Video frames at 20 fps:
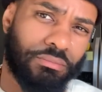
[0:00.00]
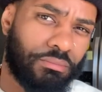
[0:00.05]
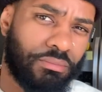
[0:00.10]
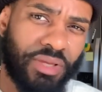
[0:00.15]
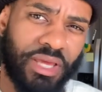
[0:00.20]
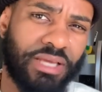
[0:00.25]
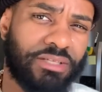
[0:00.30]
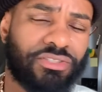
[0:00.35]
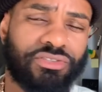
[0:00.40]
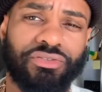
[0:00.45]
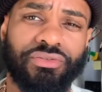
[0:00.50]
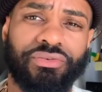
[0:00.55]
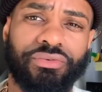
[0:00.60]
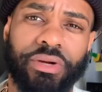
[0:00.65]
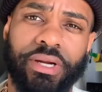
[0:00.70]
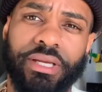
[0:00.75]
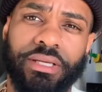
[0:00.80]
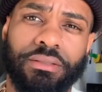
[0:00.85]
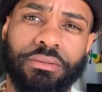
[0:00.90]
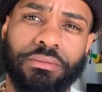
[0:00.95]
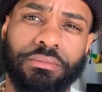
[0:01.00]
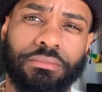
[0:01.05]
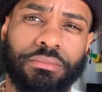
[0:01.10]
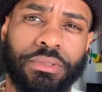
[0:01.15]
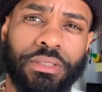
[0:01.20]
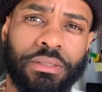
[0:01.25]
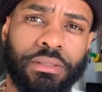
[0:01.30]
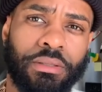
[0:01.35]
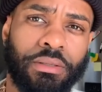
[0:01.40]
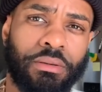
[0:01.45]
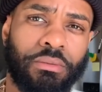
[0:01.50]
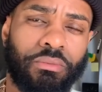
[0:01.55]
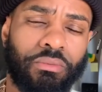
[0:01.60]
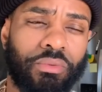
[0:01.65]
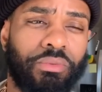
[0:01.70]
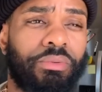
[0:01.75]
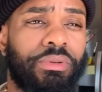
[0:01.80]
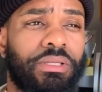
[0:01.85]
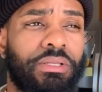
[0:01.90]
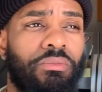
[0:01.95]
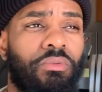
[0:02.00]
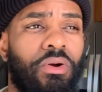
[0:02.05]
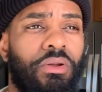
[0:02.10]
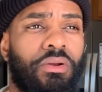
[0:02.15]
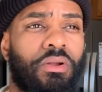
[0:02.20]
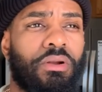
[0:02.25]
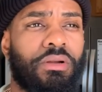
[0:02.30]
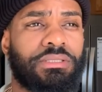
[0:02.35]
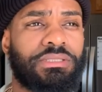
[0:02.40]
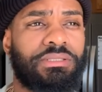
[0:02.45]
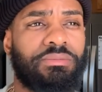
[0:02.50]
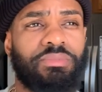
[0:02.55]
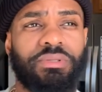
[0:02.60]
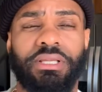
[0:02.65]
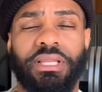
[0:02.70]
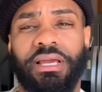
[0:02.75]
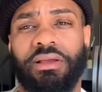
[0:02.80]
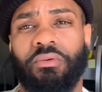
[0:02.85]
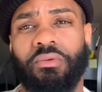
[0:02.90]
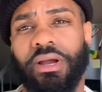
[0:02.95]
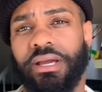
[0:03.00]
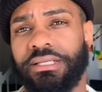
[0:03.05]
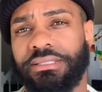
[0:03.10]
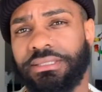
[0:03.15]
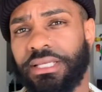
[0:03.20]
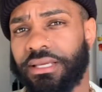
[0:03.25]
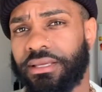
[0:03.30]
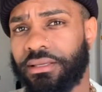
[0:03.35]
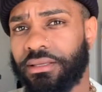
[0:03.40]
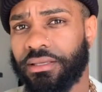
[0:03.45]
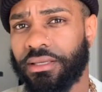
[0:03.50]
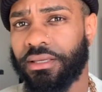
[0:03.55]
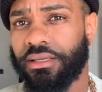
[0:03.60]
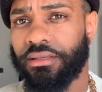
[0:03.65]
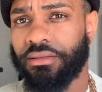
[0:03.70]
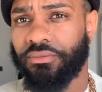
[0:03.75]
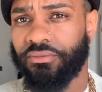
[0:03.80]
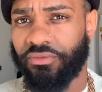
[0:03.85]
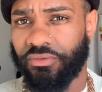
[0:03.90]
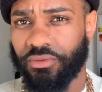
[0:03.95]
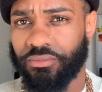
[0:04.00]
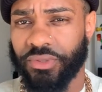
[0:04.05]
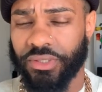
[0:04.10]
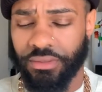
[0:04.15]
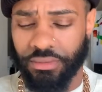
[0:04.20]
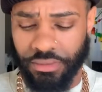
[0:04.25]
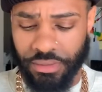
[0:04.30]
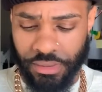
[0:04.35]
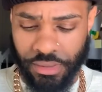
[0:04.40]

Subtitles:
extra gray in them. We really want ours to be like white as they can get, you feel me?